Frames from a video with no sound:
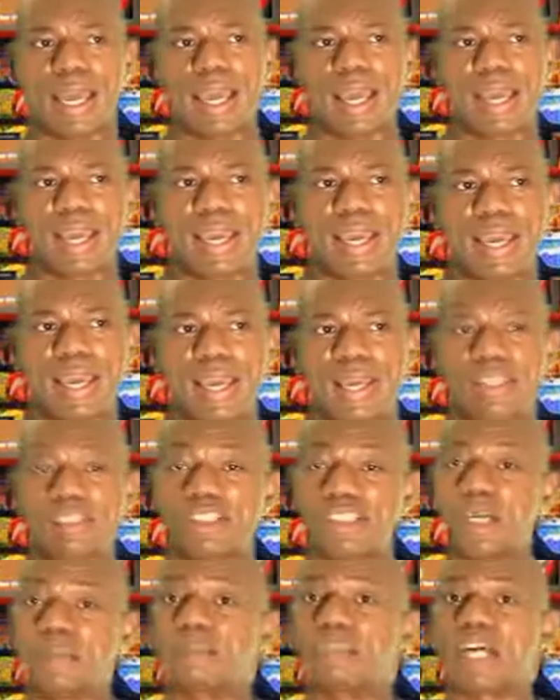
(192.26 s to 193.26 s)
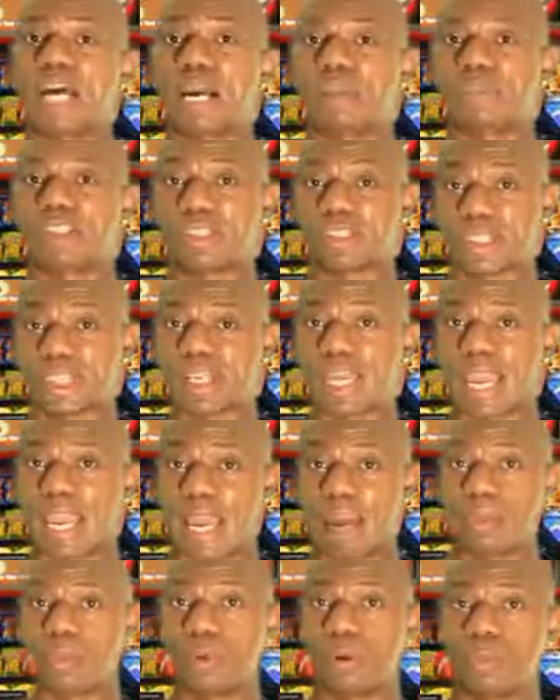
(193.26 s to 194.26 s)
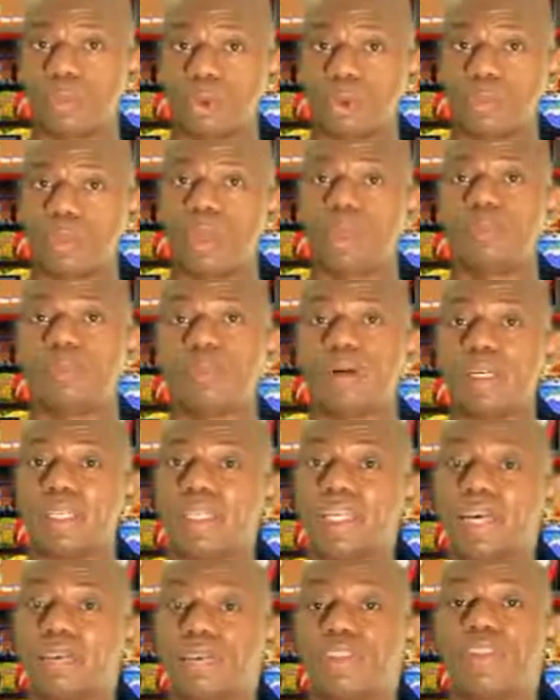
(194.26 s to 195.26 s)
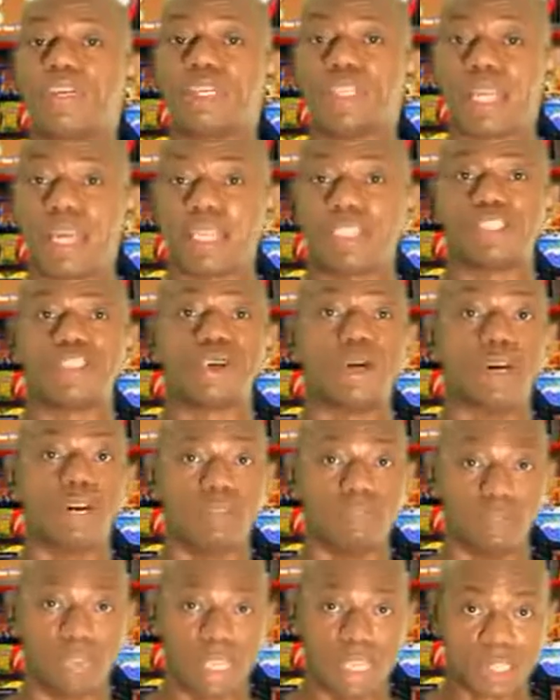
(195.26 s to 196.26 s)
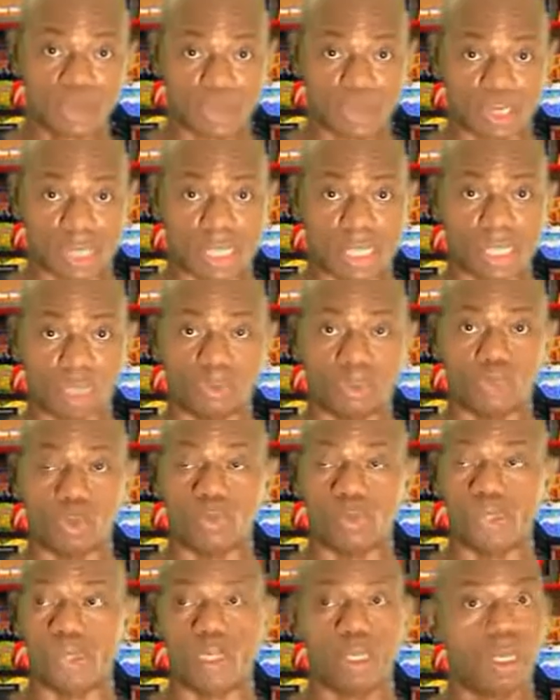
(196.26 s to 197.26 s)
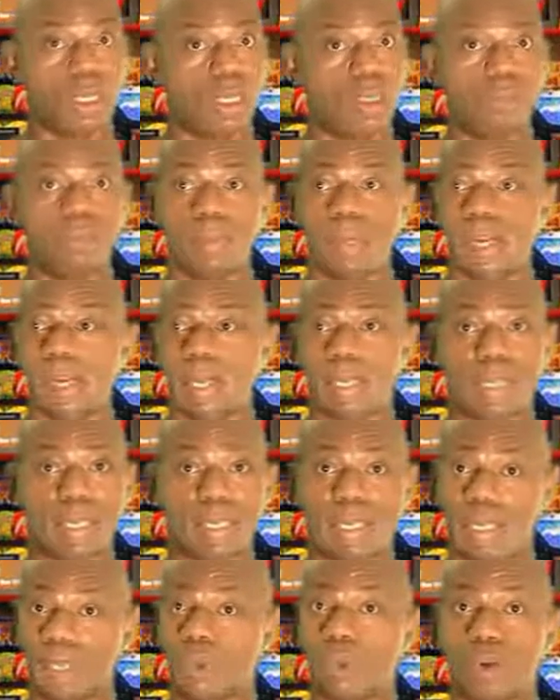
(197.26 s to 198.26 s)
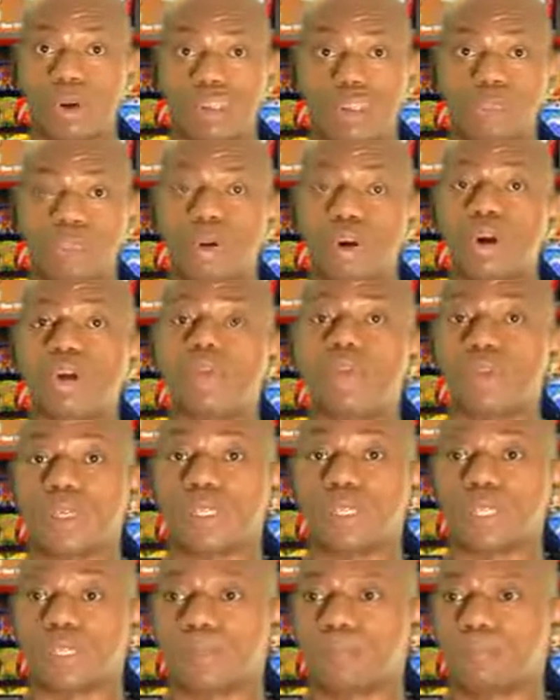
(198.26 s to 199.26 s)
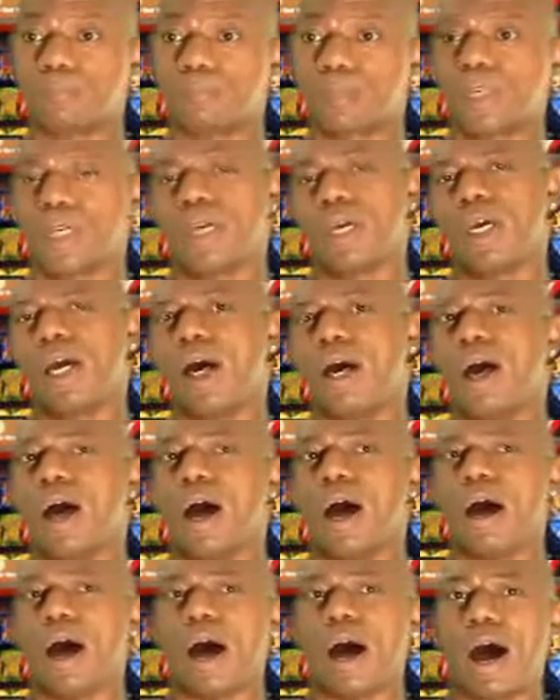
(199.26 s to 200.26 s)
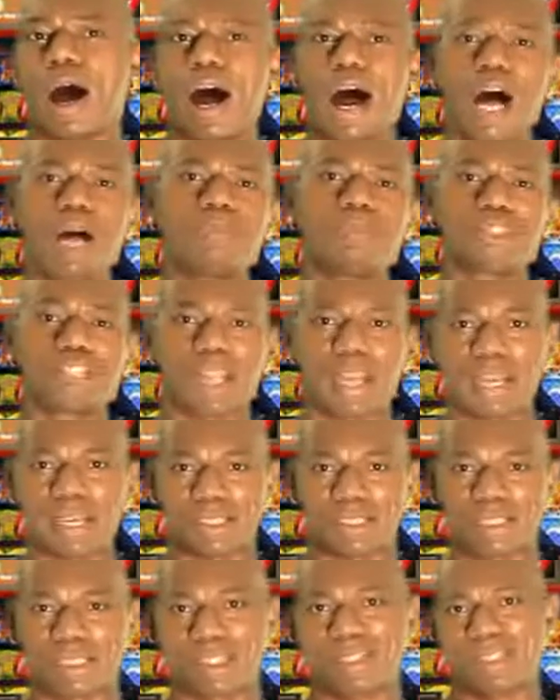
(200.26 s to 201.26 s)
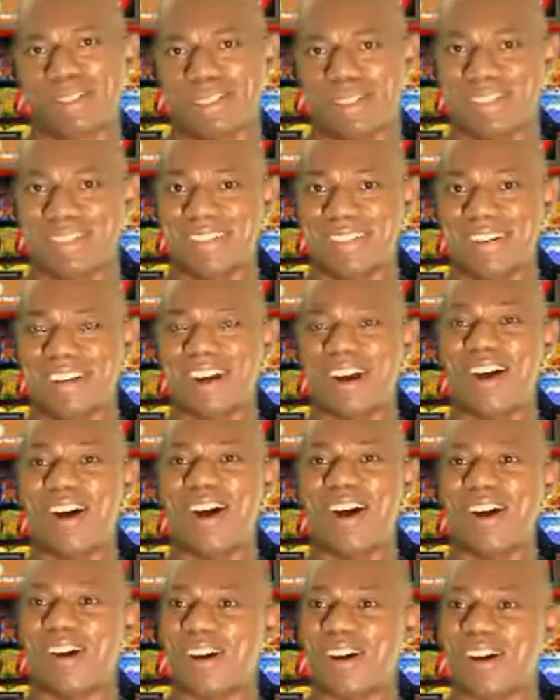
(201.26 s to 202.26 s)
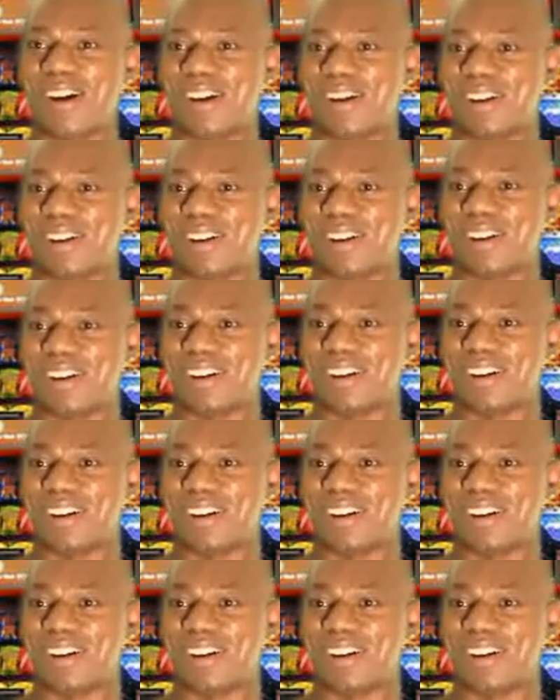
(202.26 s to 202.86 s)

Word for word: and sometimes this could hamper a movie, but given the nature of this particular movie, man, it works perfectly. Objects are